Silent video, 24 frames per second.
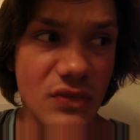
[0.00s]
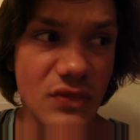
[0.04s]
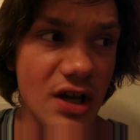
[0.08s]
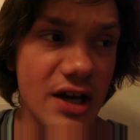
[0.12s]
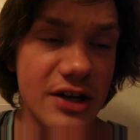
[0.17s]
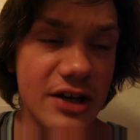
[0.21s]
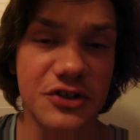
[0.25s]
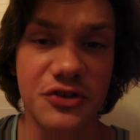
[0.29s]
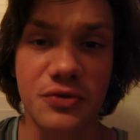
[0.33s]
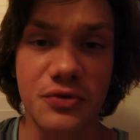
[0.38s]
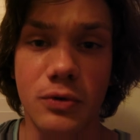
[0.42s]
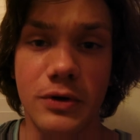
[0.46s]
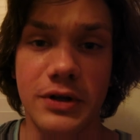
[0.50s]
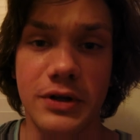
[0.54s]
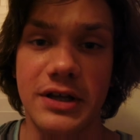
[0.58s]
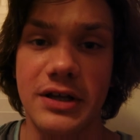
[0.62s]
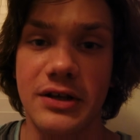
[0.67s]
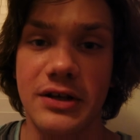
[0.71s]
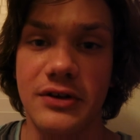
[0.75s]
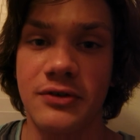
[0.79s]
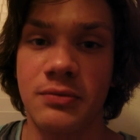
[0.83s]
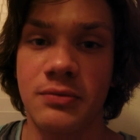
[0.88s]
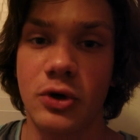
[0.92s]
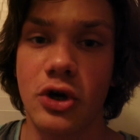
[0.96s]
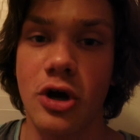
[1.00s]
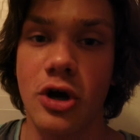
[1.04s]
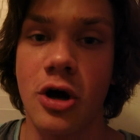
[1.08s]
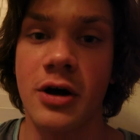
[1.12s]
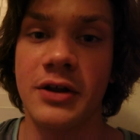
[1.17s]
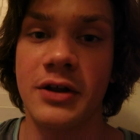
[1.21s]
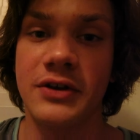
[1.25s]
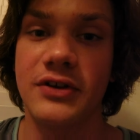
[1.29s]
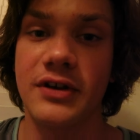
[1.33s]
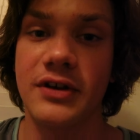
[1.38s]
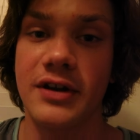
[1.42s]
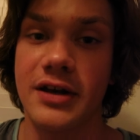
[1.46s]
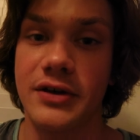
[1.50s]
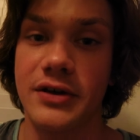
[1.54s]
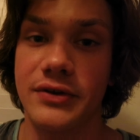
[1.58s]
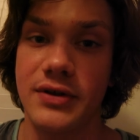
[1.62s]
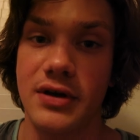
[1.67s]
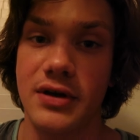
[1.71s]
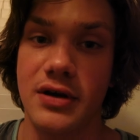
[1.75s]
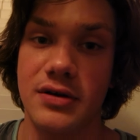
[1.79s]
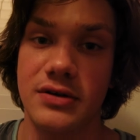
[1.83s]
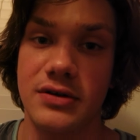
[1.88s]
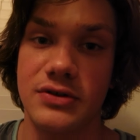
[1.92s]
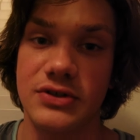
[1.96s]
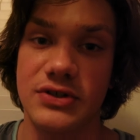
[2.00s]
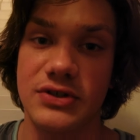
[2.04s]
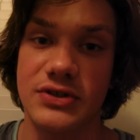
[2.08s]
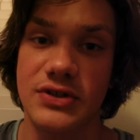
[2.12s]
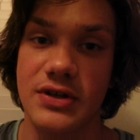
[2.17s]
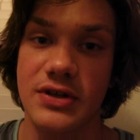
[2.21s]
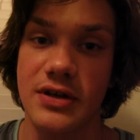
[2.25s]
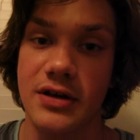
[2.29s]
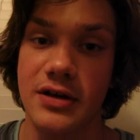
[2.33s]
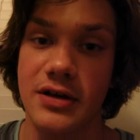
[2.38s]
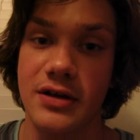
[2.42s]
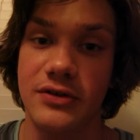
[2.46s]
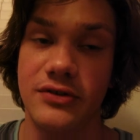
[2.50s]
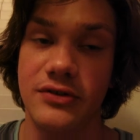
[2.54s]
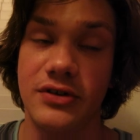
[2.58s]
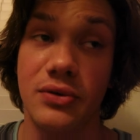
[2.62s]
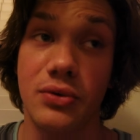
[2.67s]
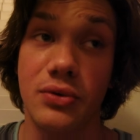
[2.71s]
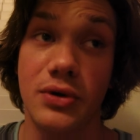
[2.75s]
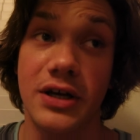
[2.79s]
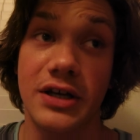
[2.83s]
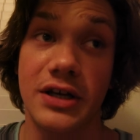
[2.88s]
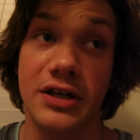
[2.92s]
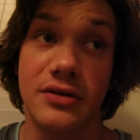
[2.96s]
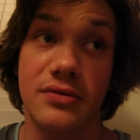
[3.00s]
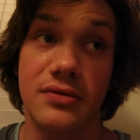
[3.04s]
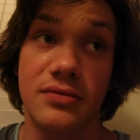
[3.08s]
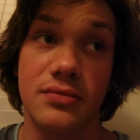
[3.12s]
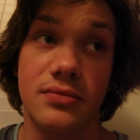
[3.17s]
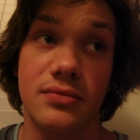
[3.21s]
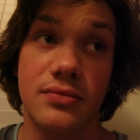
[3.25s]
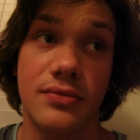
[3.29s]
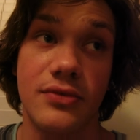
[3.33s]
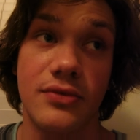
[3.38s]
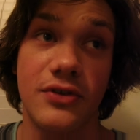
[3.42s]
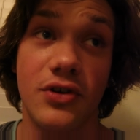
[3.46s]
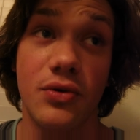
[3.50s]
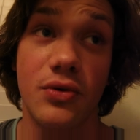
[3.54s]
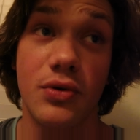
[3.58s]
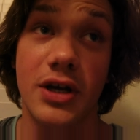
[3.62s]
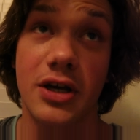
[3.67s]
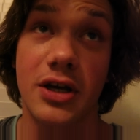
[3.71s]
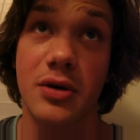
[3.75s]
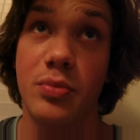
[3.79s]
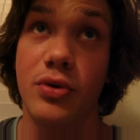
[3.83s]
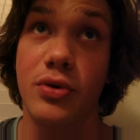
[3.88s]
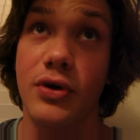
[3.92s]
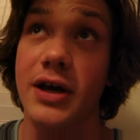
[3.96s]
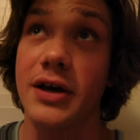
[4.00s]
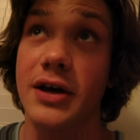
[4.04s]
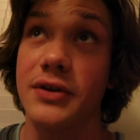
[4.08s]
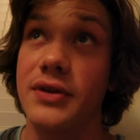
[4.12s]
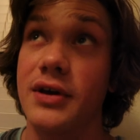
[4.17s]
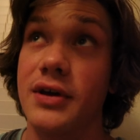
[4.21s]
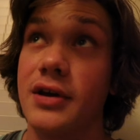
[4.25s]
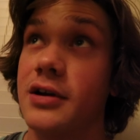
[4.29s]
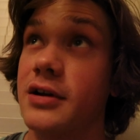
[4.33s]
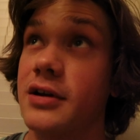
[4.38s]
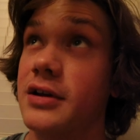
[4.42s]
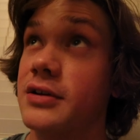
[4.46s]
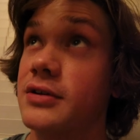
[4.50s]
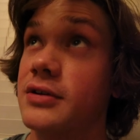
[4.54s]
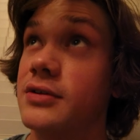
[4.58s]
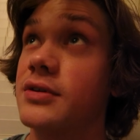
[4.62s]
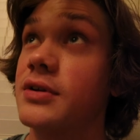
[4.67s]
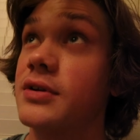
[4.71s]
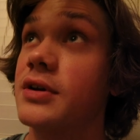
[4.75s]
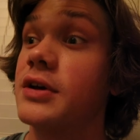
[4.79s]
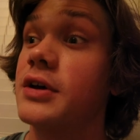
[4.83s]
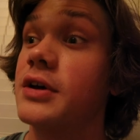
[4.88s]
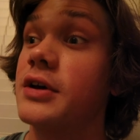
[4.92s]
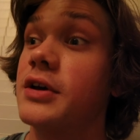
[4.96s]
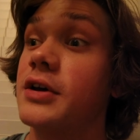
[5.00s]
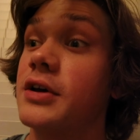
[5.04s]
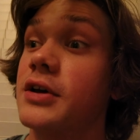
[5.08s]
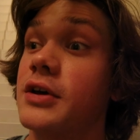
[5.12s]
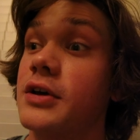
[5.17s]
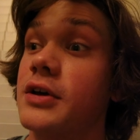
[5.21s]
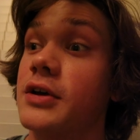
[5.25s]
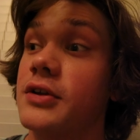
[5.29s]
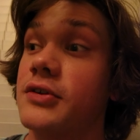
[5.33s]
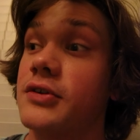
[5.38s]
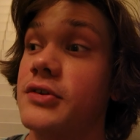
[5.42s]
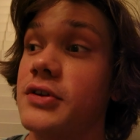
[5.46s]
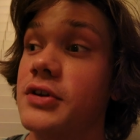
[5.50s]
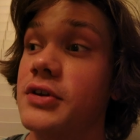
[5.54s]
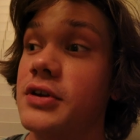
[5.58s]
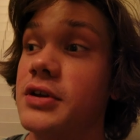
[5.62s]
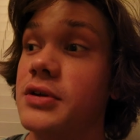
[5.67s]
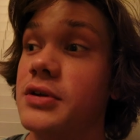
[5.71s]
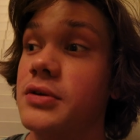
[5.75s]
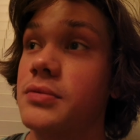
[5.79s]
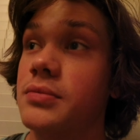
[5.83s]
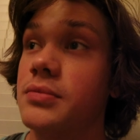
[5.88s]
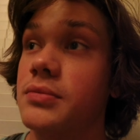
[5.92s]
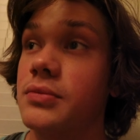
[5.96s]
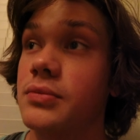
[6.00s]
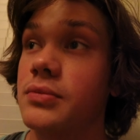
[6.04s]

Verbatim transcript: I just want to get some content out there and just uh, see what I can see what I can put out there and see